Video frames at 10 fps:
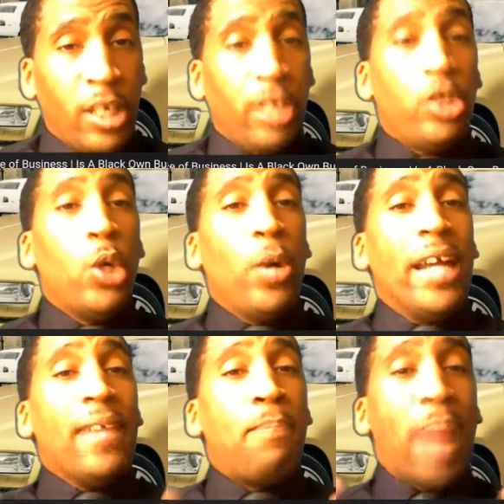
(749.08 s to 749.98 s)
You
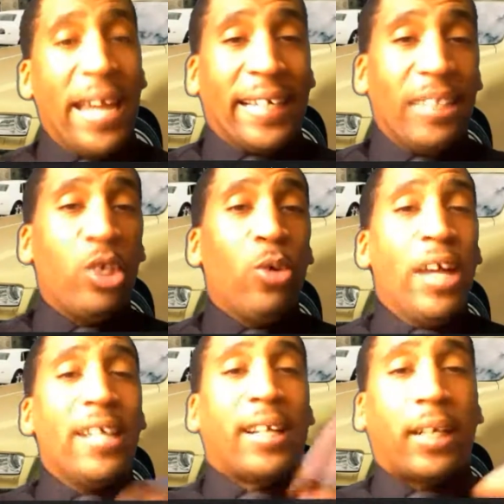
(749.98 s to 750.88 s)
into baking, you
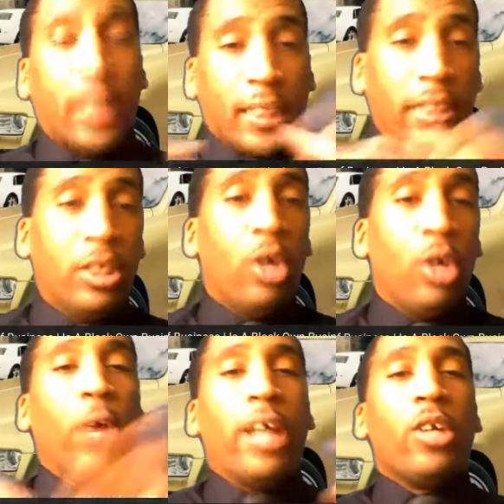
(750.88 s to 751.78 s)
into cooking.
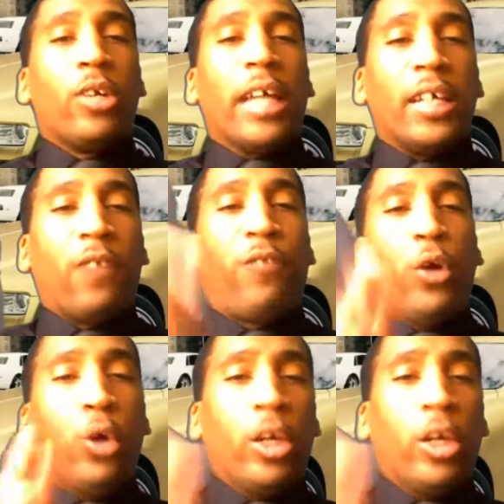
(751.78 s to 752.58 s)
Where do you get the food